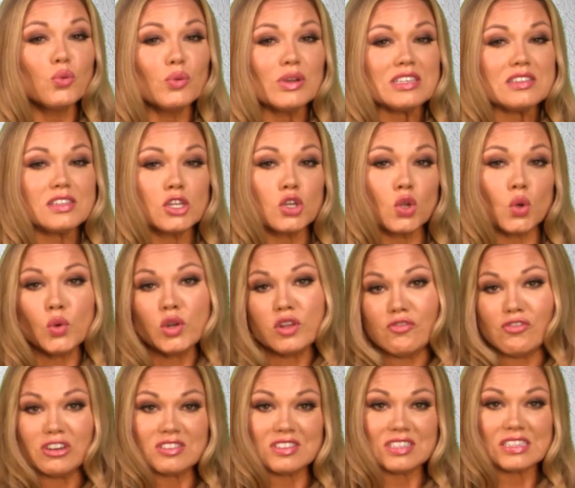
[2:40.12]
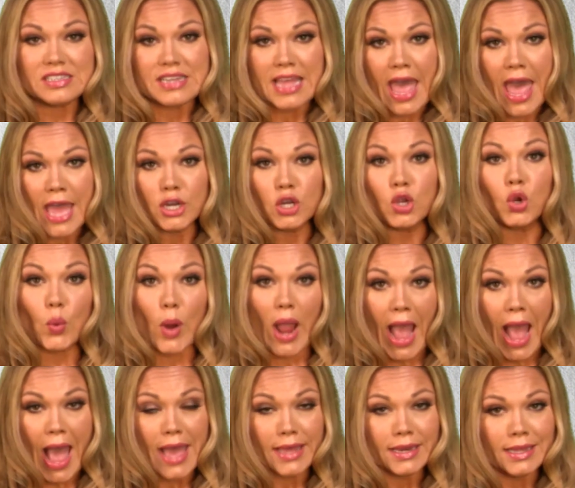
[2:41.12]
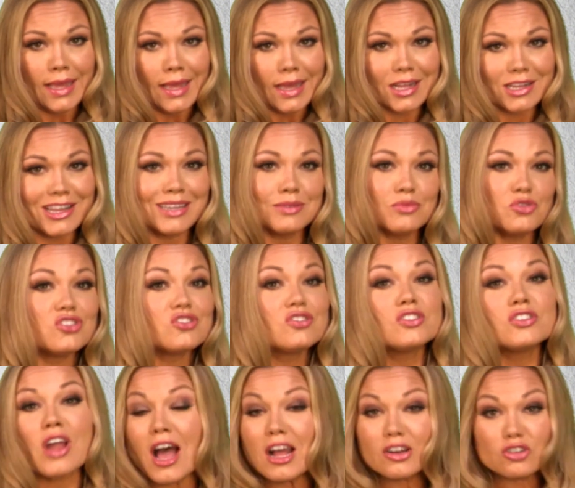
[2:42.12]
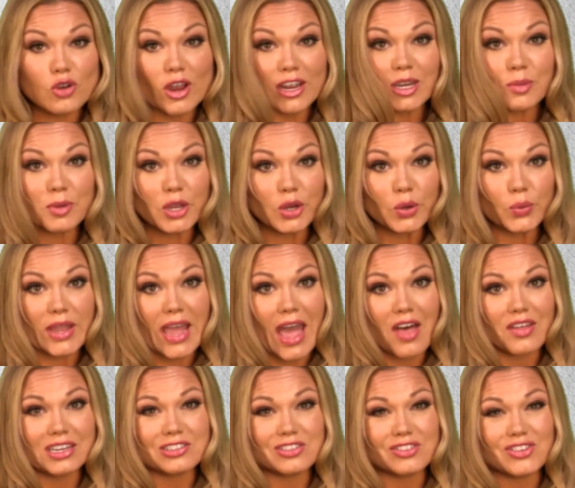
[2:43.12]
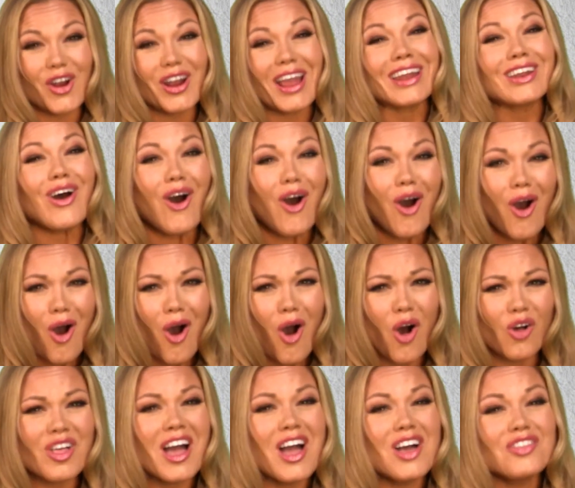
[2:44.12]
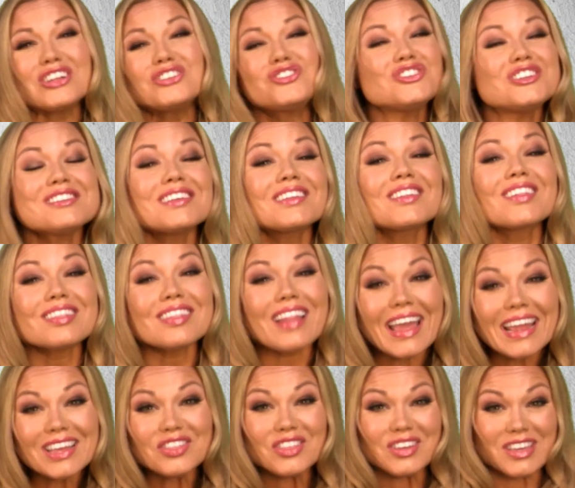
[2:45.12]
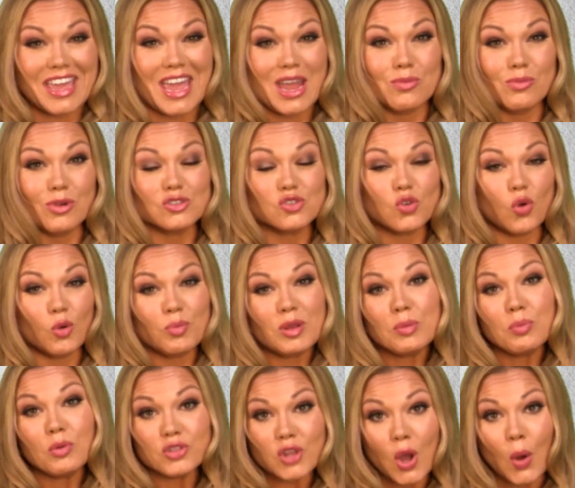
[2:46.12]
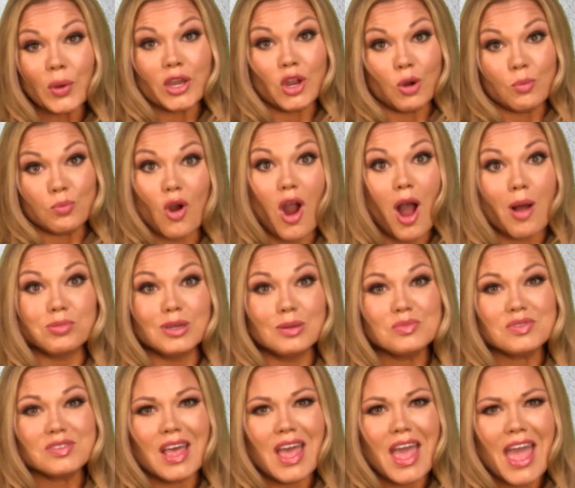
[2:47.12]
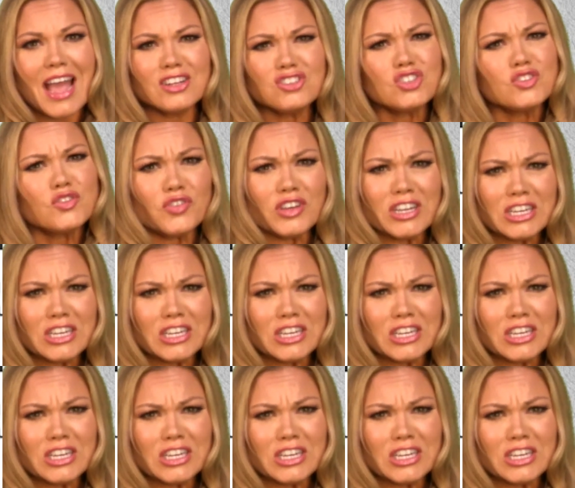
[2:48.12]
The recent Universidad grad claims she's not trying to be a reality star at all, that she doesn't like the cameras or people knowing her problems, and